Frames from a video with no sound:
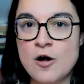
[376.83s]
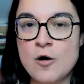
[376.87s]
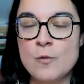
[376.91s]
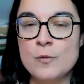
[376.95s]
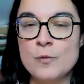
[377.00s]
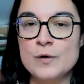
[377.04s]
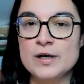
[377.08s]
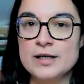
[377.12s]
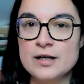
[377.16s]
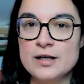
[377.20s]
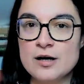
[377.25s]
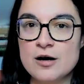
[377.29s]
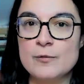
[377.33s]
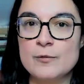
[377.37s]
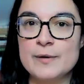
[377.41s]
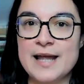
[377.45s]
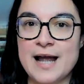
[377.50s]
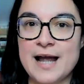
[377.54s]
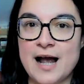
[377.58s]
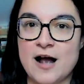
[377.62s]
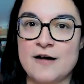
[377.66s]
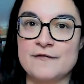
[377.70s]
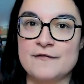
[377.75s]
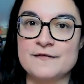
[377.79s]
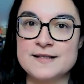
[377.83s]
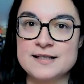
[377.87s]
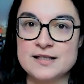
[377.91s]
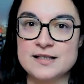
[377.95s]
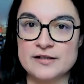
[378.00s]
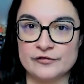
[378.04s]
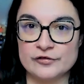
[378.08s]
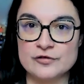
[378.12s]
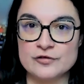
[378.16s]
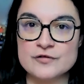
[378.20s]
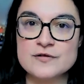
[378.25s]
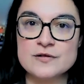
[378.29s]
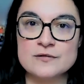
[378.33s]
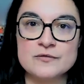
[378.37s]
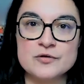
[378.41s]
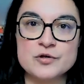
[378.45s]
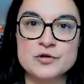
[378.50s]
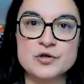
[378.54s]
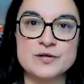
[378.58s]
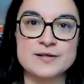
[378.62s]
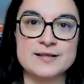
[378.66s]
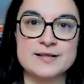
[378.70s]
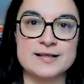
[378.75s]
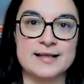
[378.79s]
we know we have several
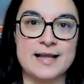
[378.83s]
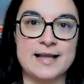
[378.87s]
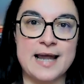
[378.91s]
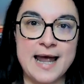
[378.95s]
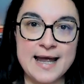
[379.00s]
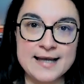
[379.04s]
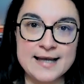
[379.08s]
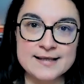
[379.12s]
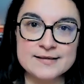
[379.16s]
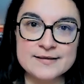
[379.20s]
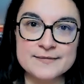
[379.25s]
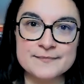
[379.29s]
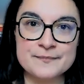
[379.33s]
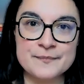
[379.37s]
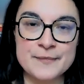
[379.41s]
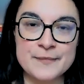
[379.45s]
solutions at hand.